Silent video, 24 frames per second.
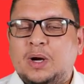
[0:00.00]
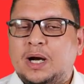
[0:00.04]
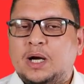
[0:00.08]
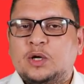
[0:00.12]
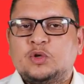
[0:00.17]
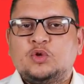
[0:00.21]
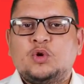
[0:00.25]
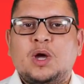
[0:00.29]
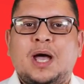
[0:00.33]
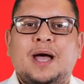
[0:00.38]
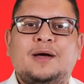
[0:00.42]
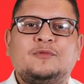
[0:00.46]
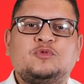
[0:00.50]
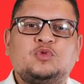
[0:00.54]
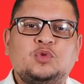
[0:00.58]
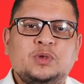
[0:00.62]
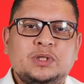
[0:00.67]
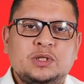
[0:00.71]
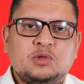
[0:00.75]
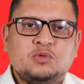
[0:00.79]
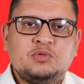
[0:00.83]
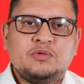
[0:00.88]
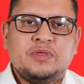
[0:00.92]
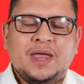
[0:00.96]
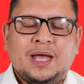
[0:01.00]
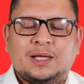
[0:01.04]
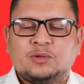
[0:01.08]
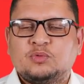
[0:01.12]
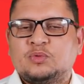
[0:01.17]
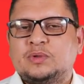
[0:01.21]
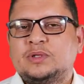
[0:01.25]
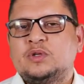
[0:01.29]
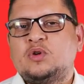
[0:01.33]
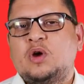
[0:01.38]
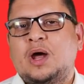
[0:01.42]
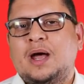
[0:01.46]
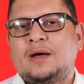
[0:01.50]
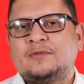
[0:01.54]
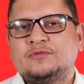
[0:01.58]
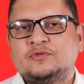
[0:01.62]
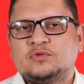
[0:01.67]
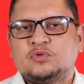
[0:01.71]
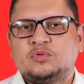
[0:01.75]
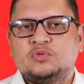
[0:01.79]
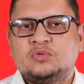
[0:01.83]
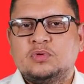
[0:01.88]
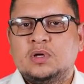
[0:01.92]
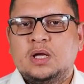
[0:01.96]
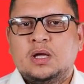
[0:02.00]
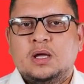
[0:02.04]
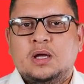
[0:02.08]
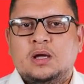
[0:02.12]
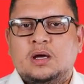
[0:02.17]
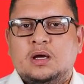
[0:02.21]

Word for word: where you have to include that, where you have to